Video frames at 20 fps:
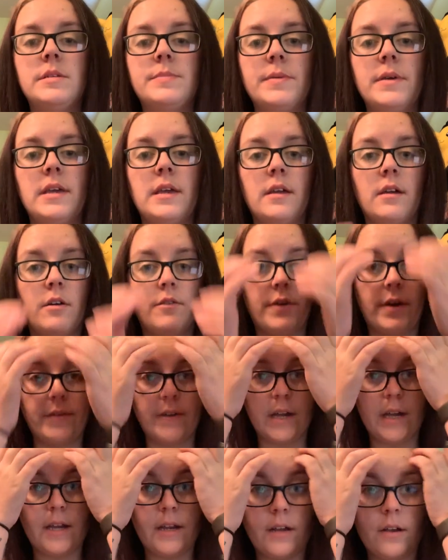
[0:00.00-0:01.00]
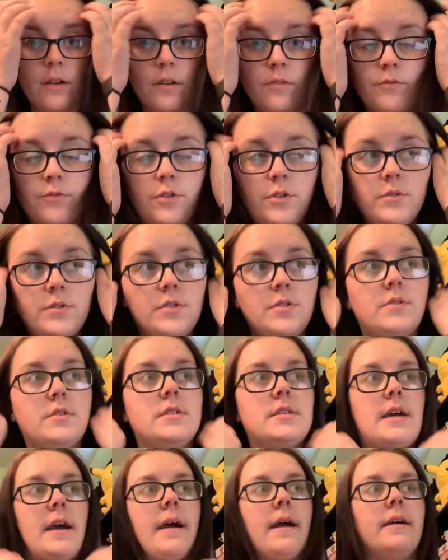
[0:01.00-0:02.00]
Speaking of, I've had a few
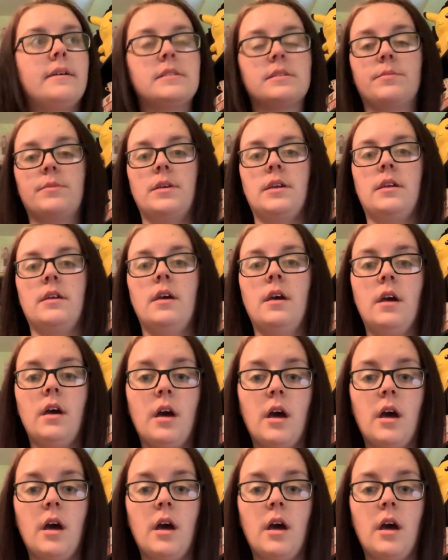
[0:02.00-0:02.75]
students ask me